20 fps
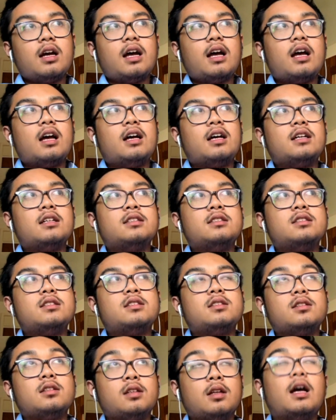and
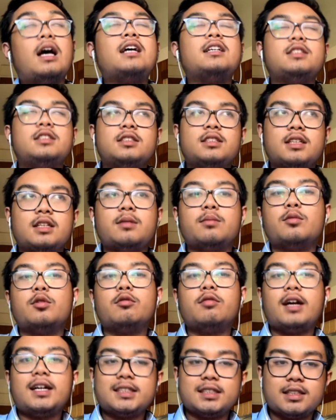the, as you said, the more
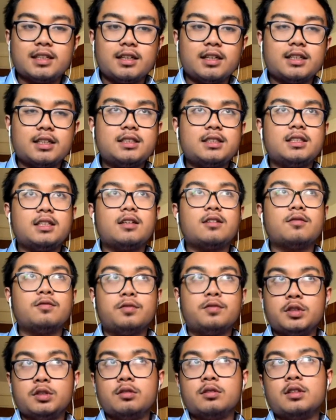rationalistic
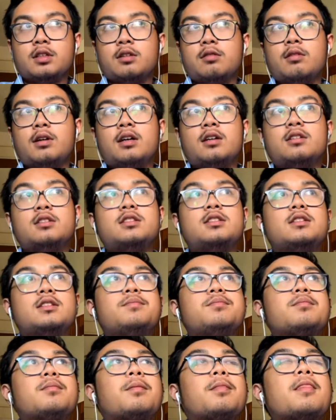view on the world.
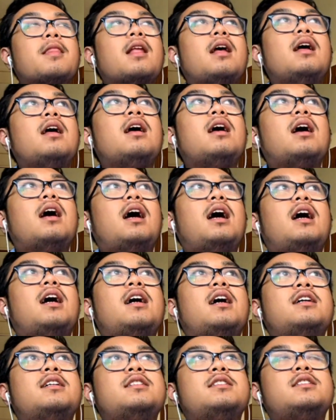
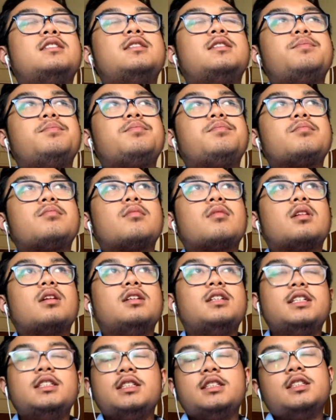And
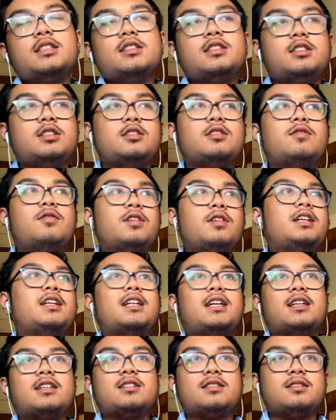this isn't to fully
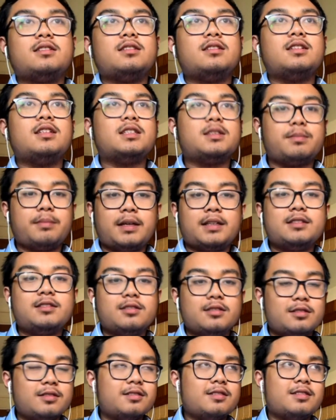like
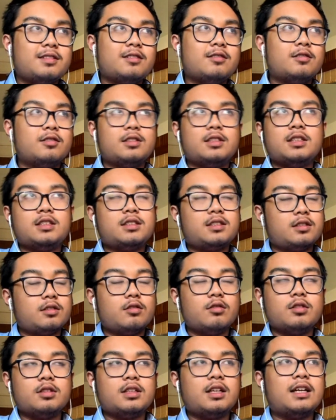dismantle or dis
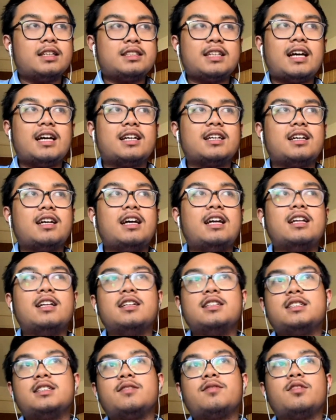or attack
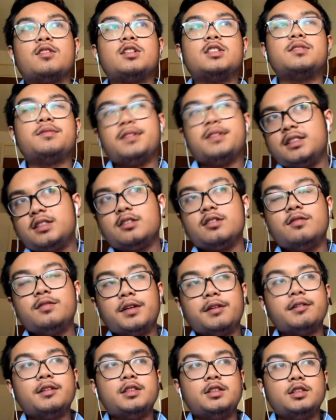analytic philosophy. It's still a
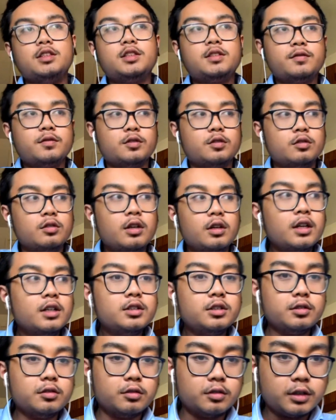very useful
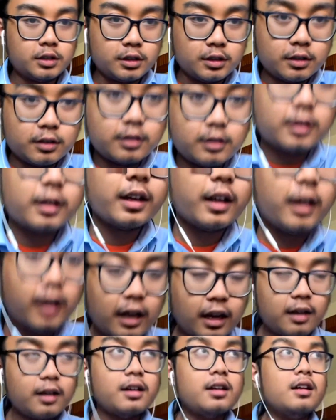tool to
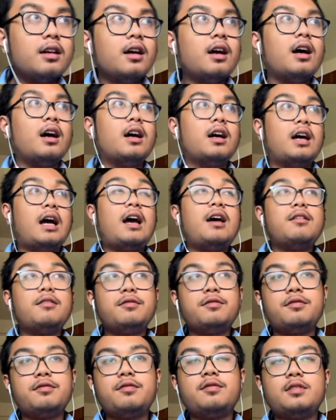uh, have,
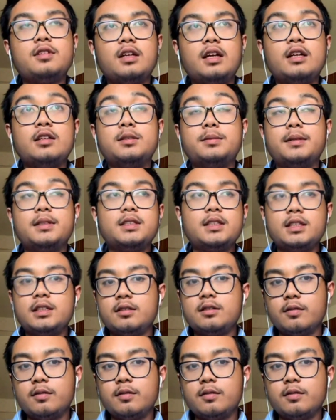especially in